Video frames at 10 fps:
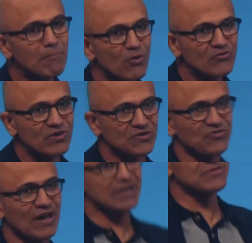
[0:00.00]
most
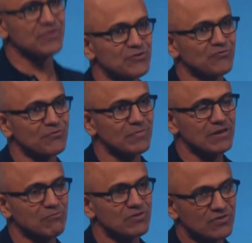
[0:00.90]
exciting things for
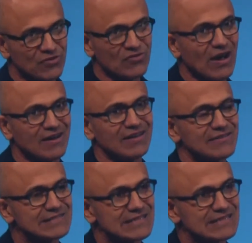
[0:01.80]
me with this
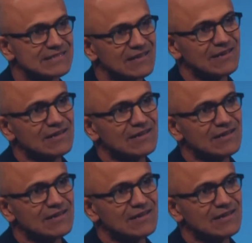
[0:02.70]
audience is,